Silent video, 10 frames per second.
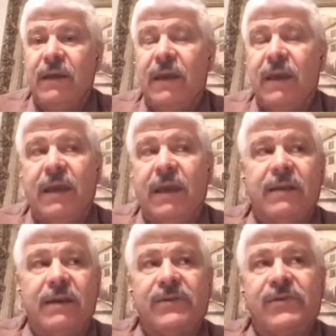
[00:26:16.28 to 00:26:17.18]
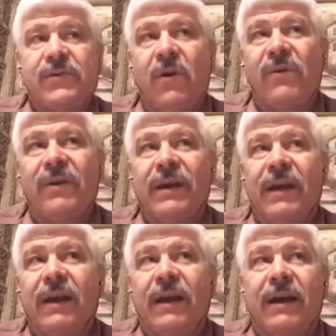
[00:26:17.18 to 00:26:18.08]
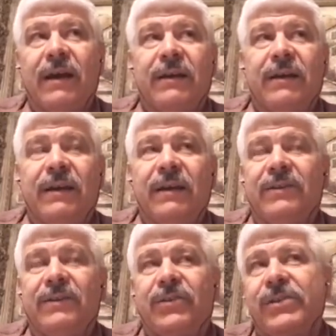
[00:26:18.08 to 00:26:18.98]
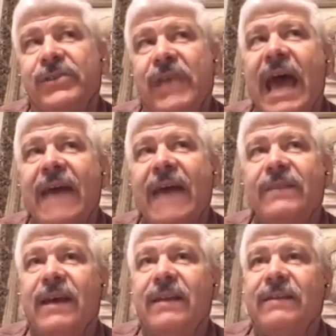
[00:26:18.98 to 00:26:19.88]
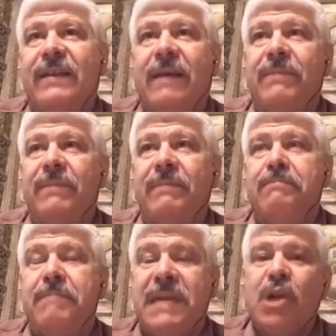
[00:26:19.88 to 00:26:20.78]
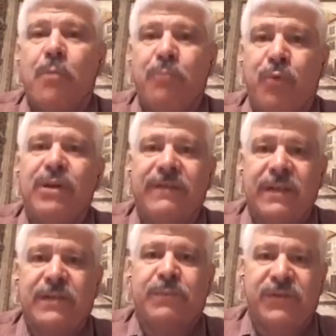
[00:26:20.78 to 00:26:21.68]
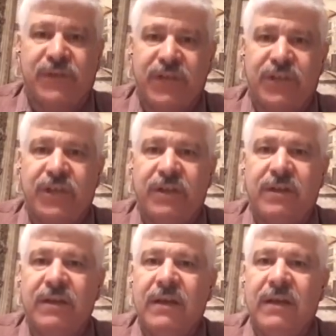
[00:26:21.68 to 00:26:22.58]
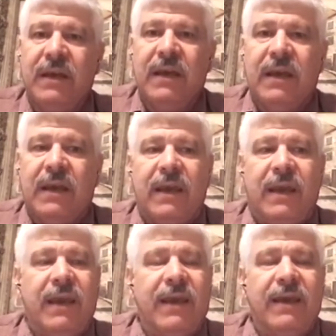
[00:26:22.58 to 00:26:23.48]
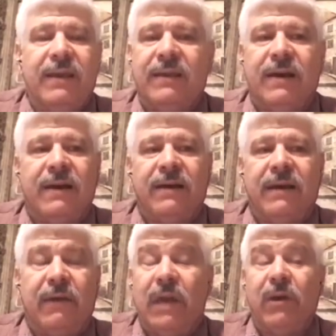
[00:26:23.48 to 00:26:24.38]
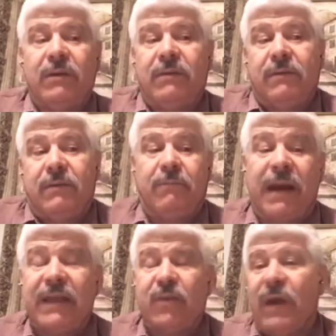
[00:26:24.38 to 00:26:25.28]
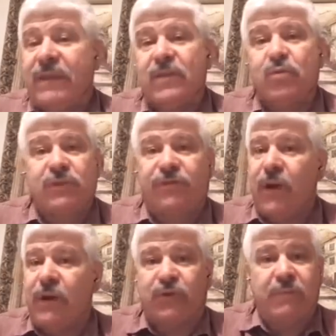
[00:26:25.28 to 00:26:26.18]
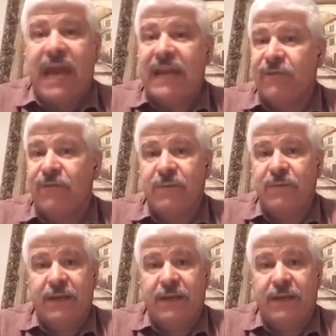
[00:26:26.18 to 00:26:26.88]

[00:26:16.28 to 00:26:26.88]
And so it's just sad that men are put in this position. And by the way, this was very traumatic for me.